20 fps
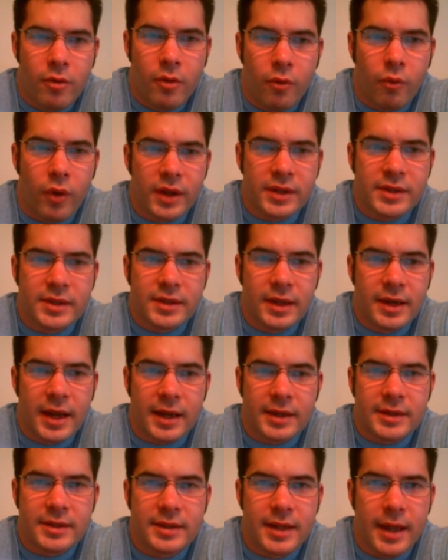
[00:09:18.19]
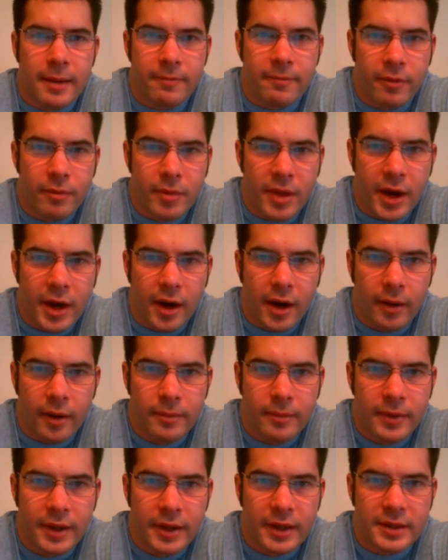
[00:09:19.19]
what's the next step from
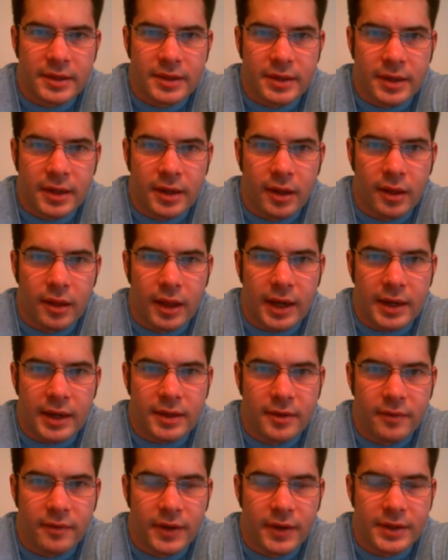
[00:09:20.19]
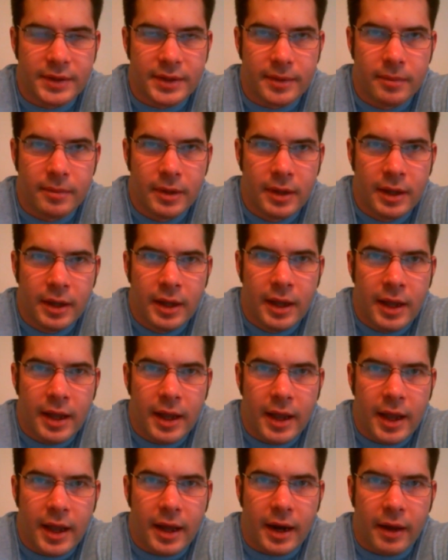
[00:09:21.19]
there? It's collectivism.
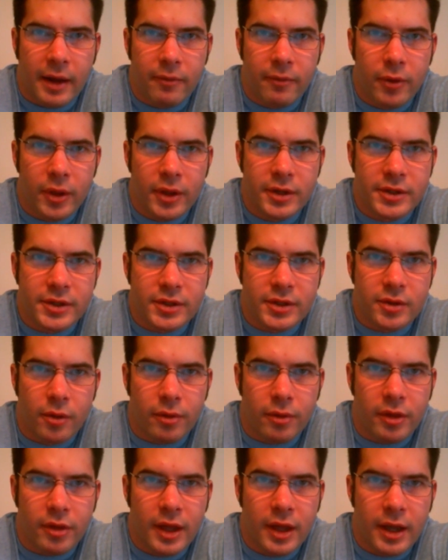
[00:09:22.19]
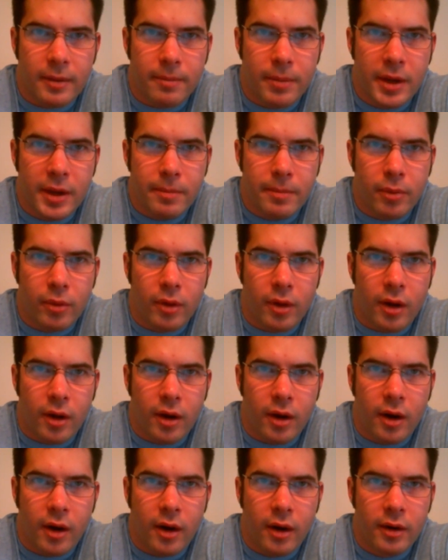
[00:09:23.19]
And I really just don't think people
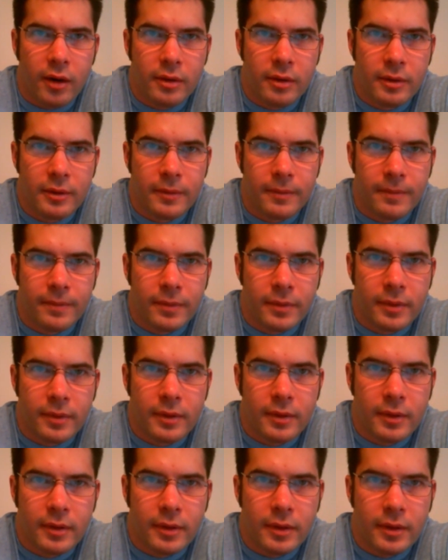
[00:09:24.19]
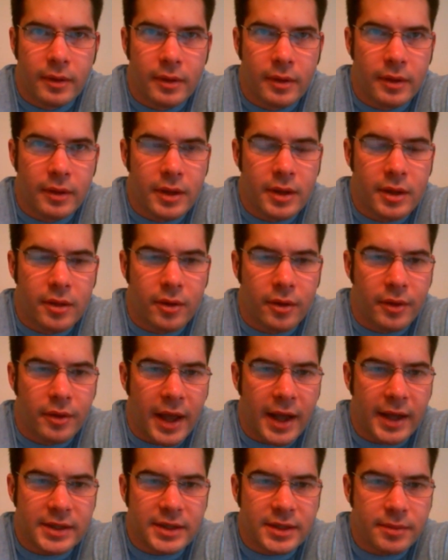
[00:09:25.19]
are either
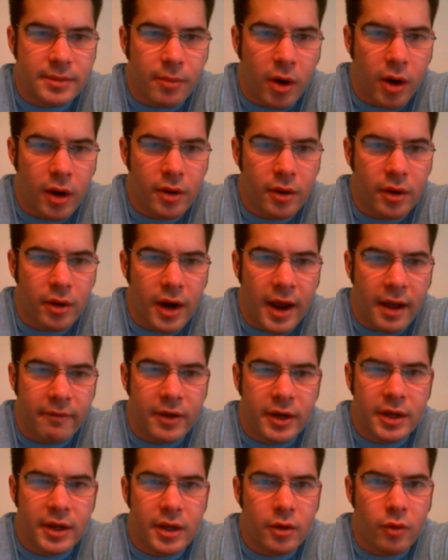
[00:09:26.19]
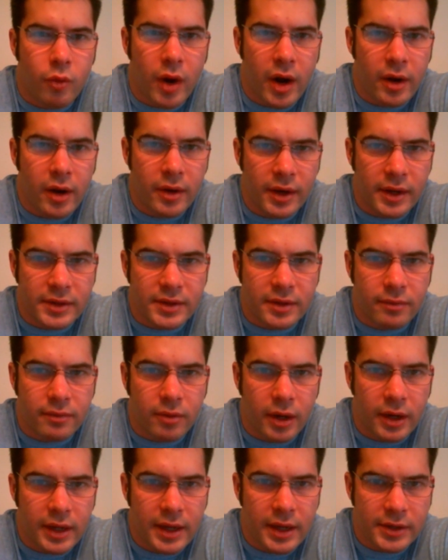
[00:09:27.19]
that smart or have any awareness of
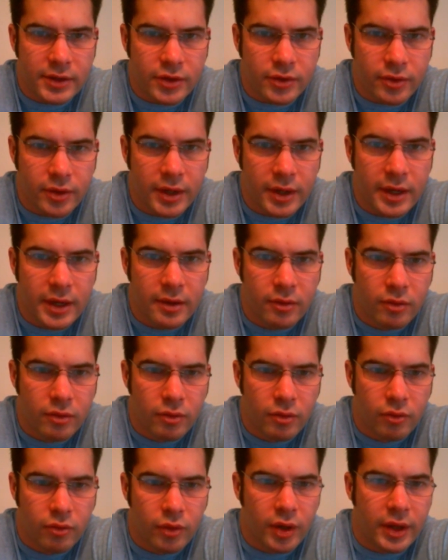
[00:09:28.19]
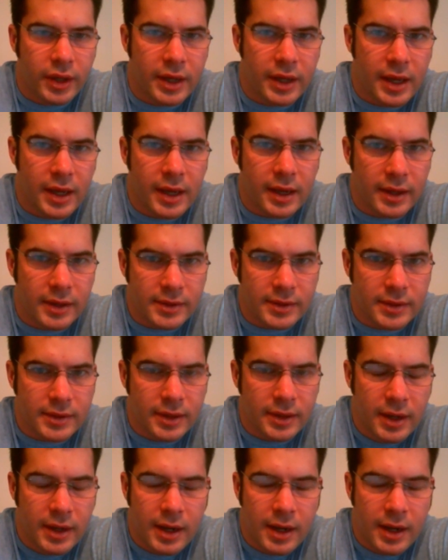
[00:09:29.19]
what history really is.